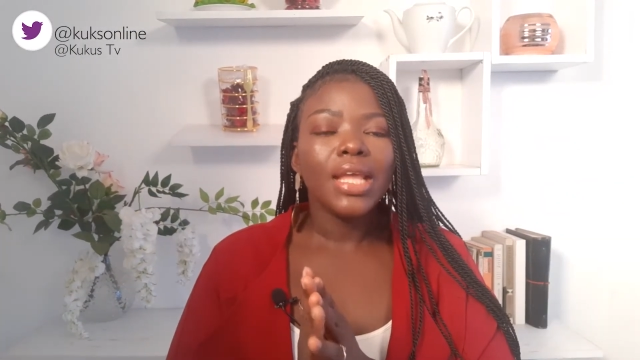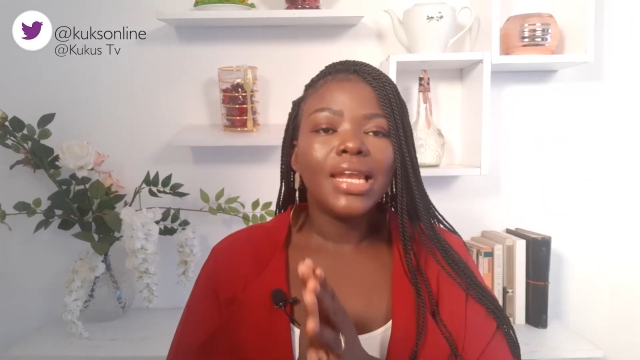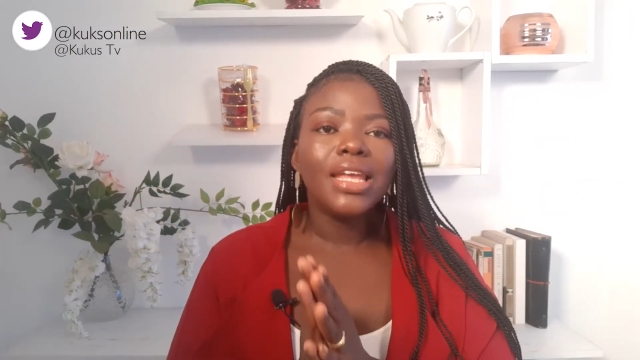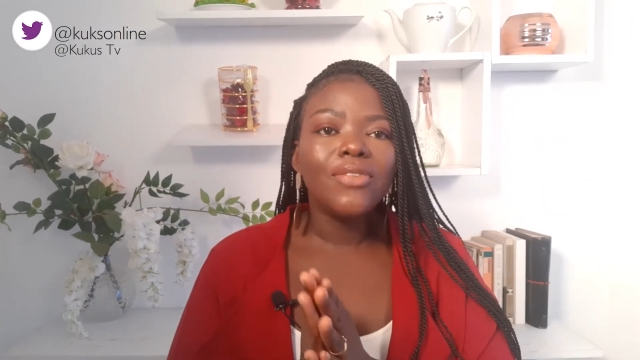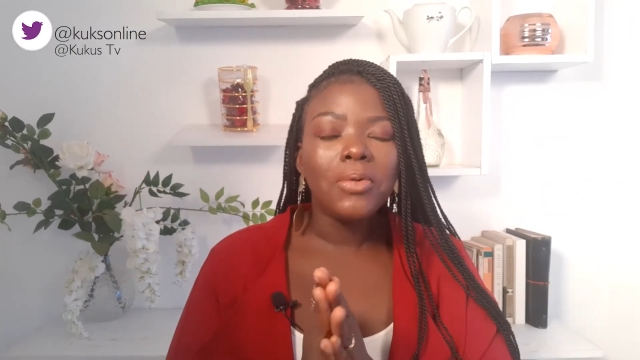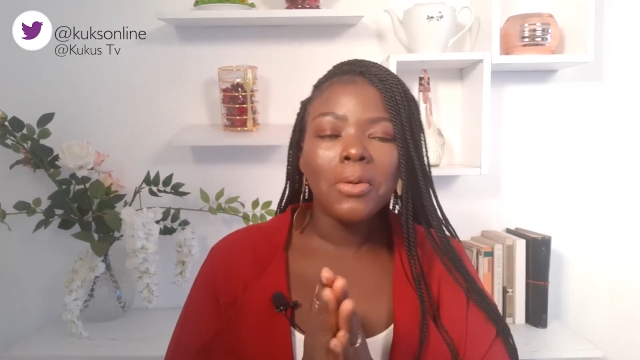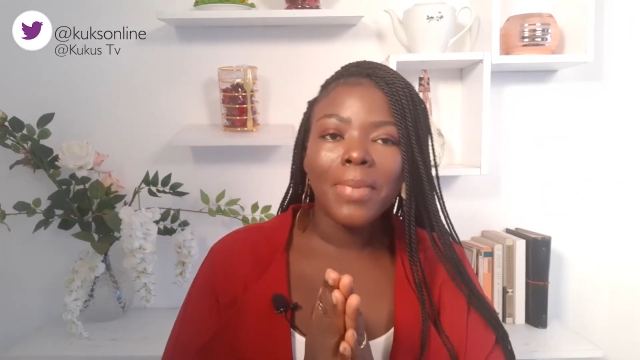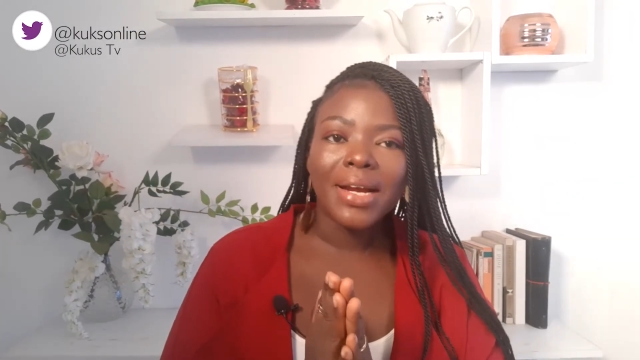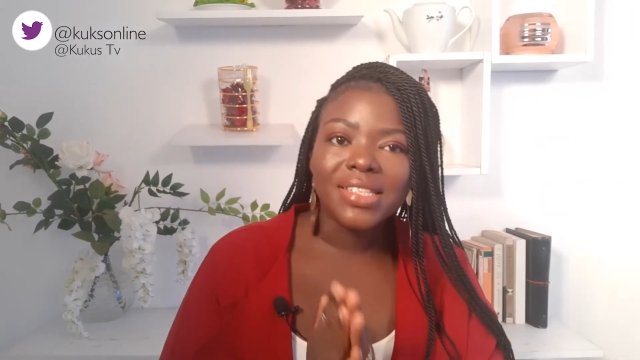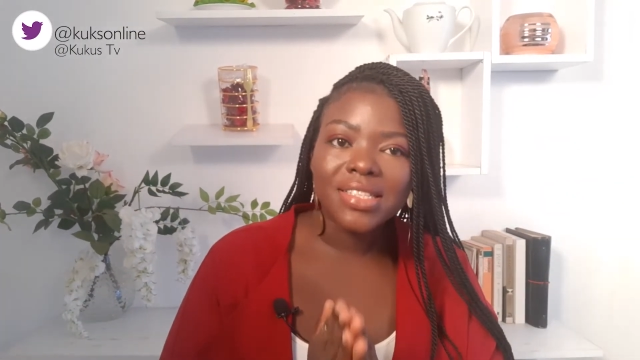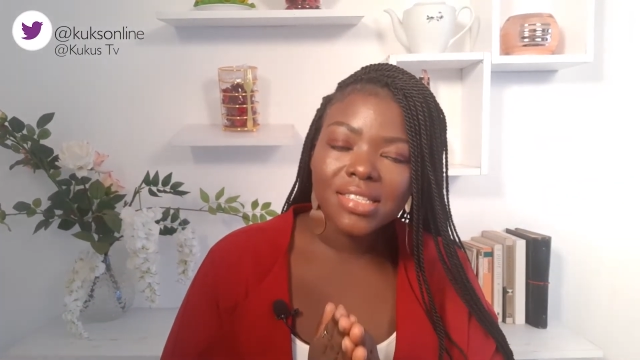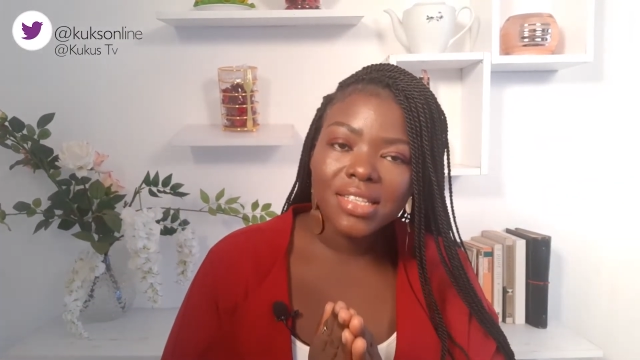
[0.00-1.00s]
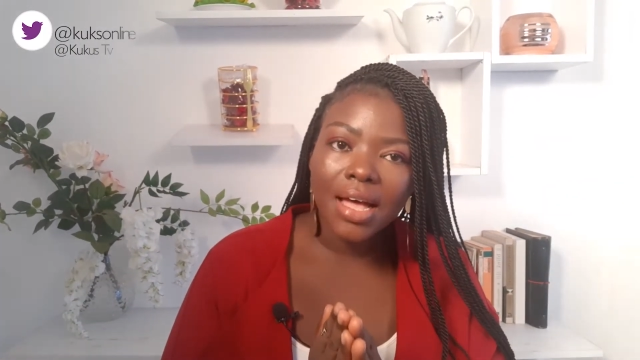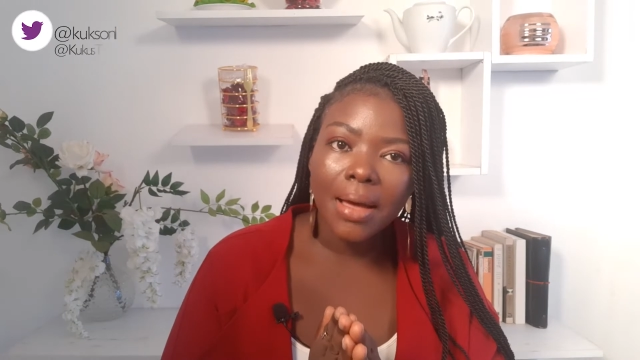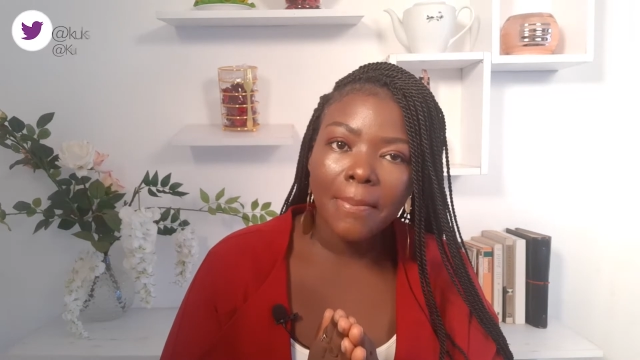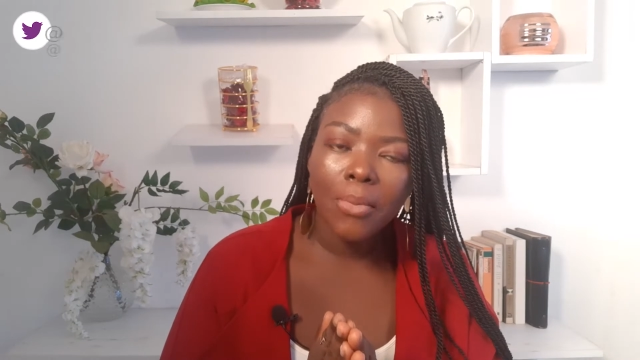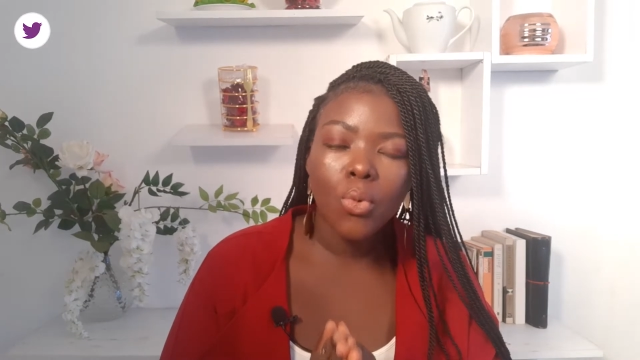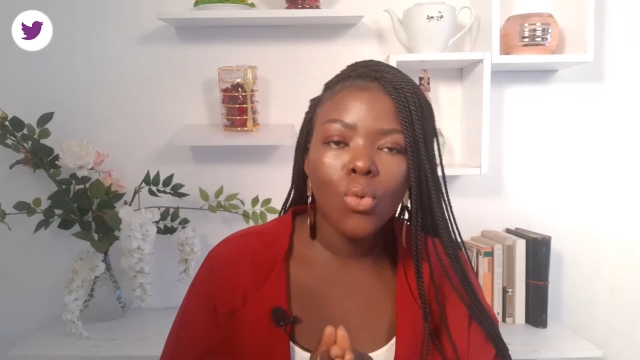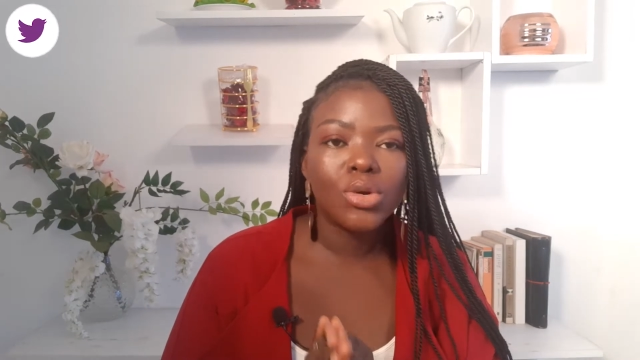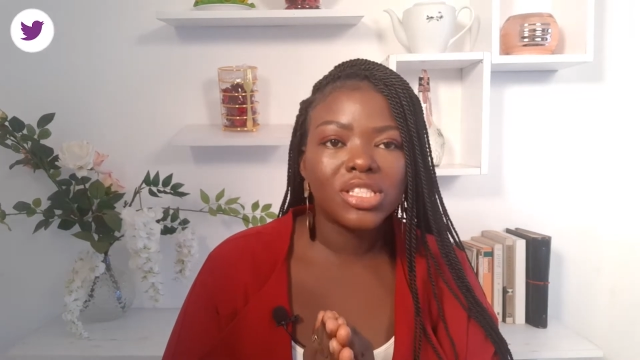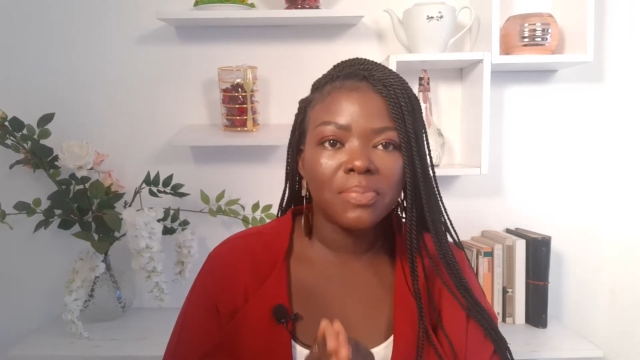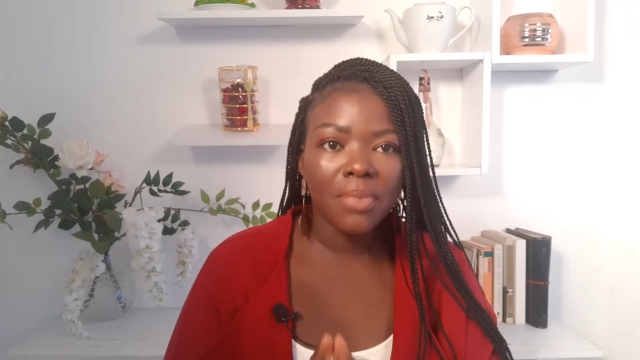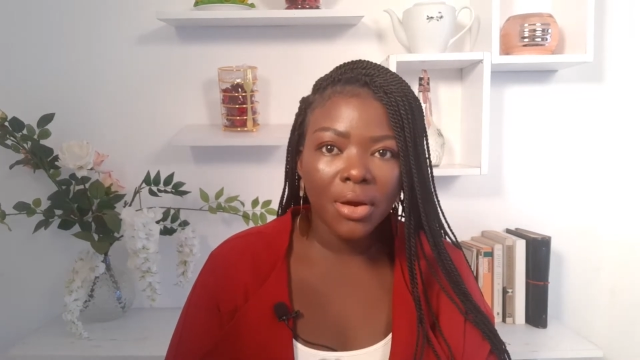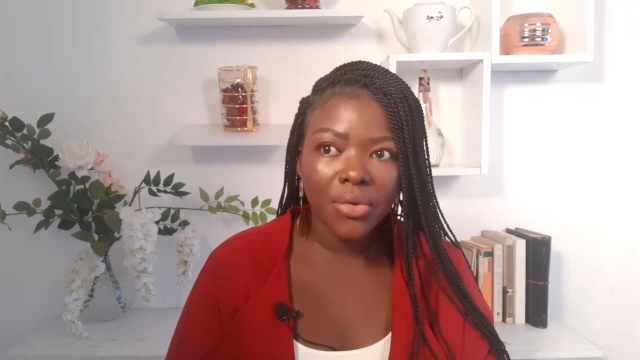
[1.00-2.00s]
Living with my sister who
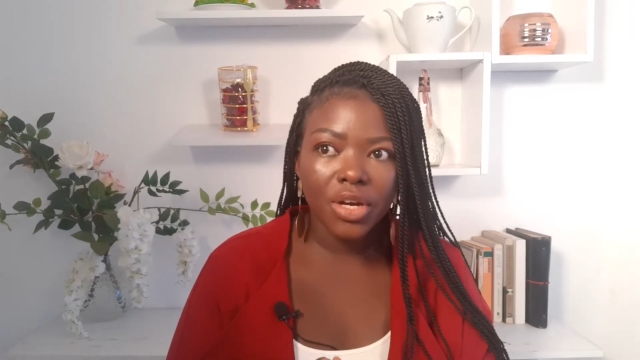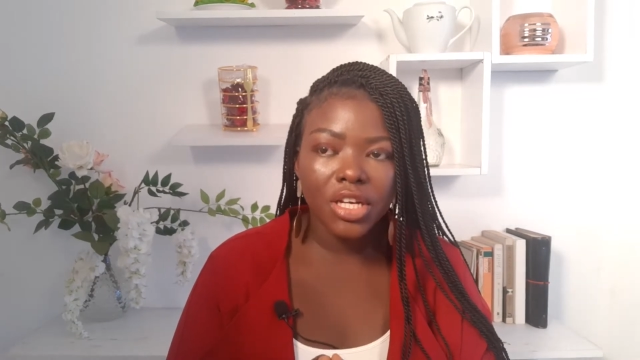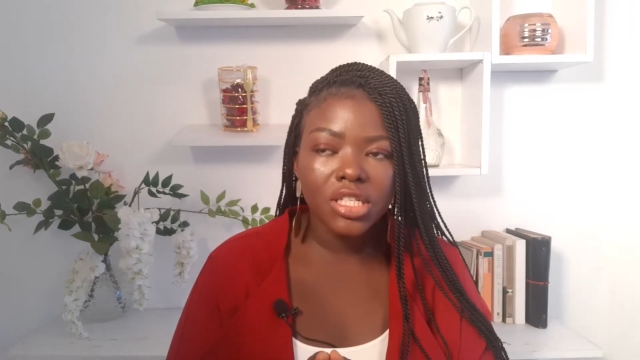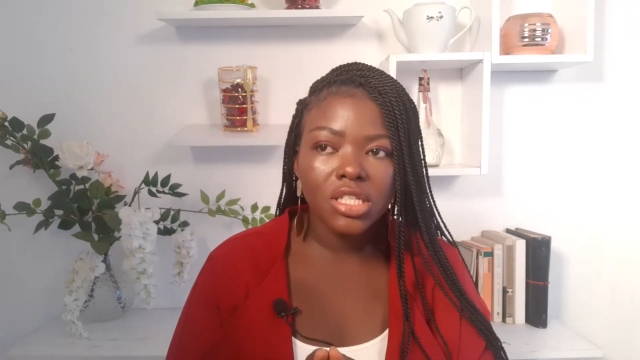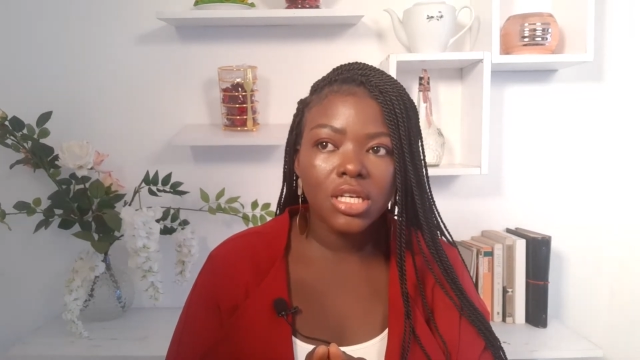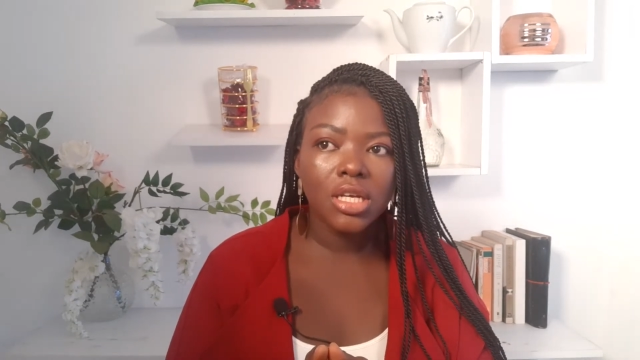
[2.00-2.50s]
was married,